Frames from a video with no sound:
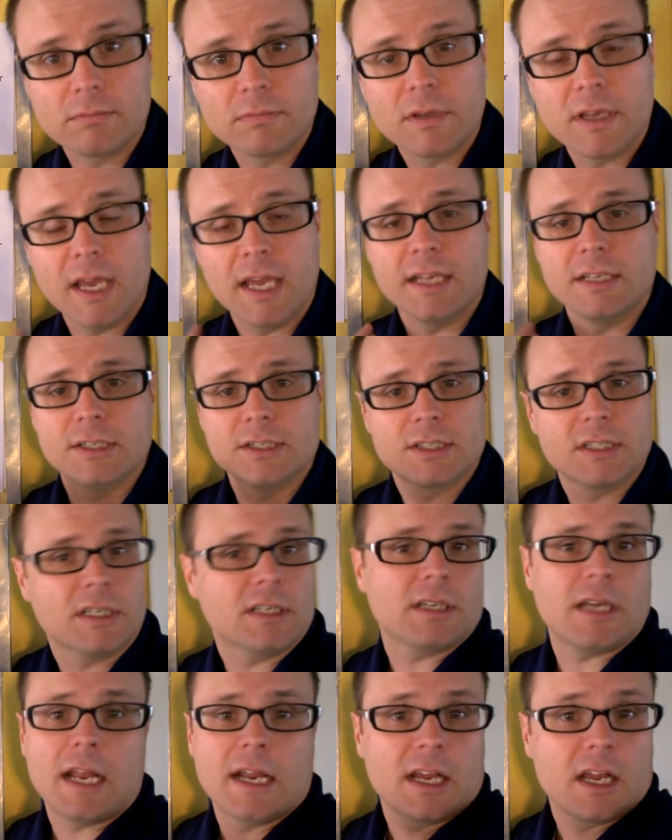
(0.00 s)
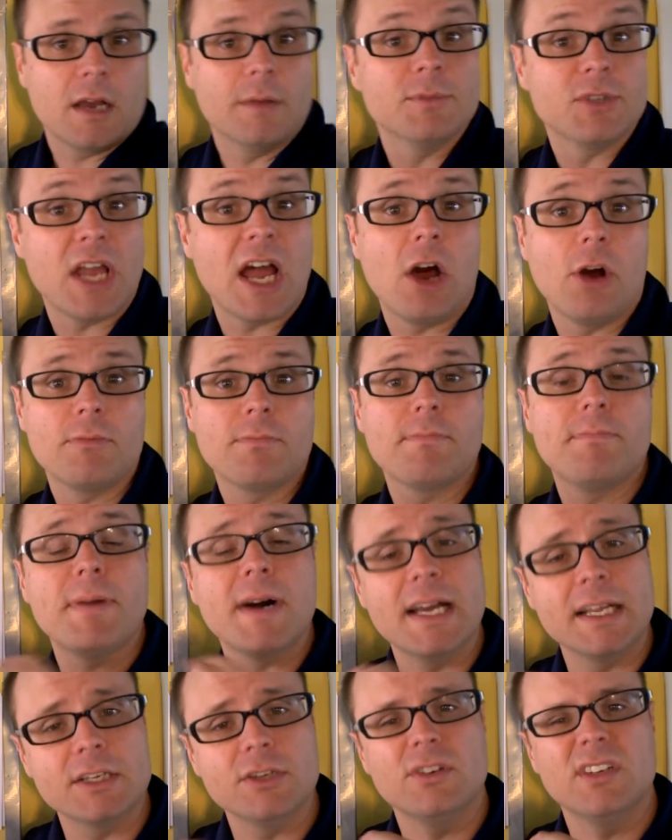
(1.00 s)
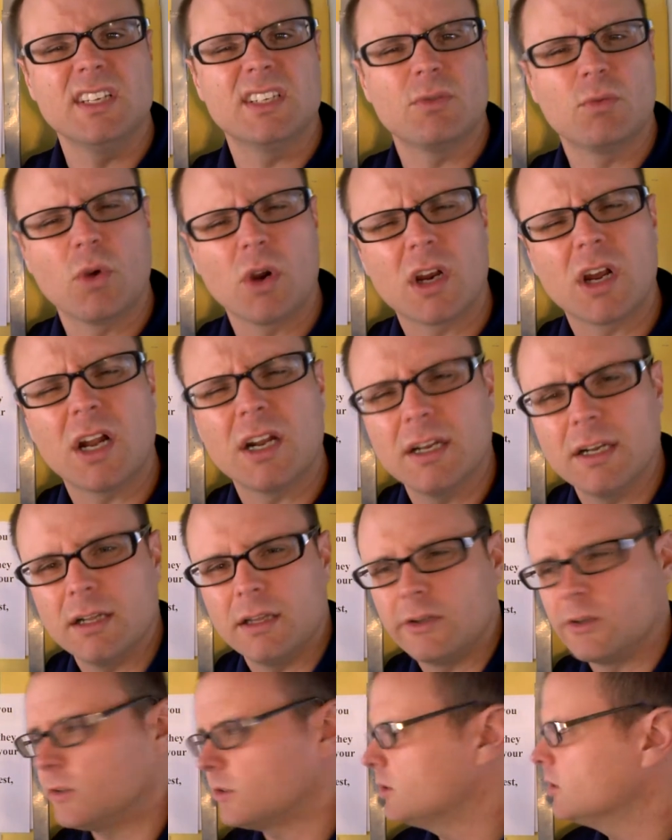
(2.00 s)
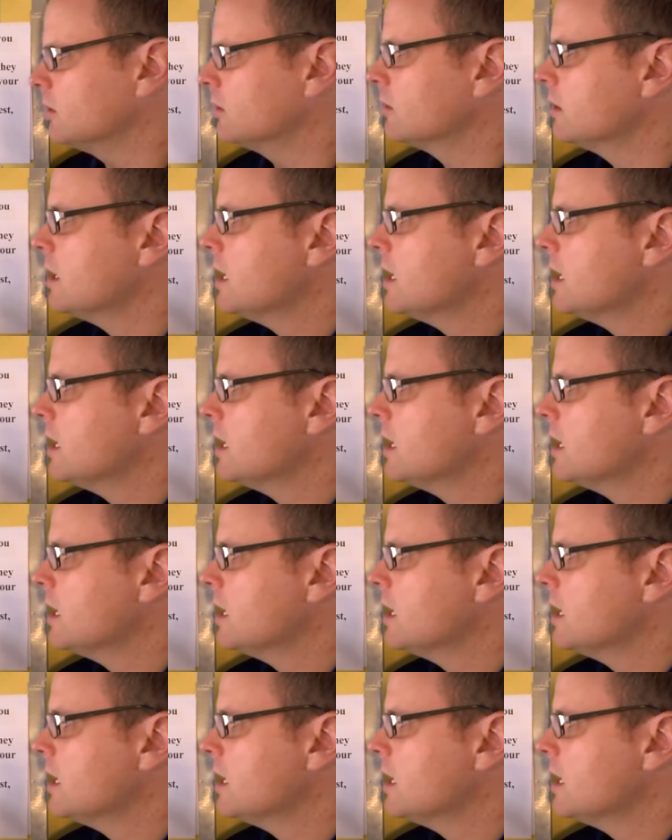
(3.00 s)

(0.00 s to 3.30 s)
Okay, it just kind of comes out. But you need to work on it a little too.